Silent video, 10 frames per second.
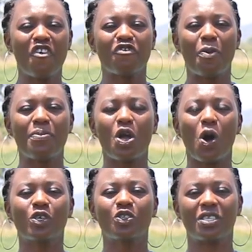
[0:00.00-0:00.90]
From me,
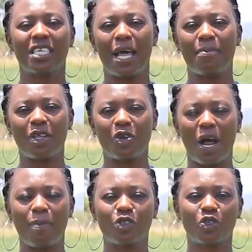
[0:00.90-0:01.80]
your host was Zanai
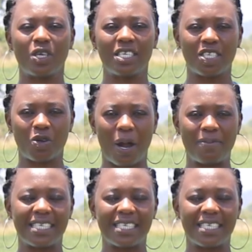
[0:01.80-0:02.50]
Manyore. I'm also on Instagram.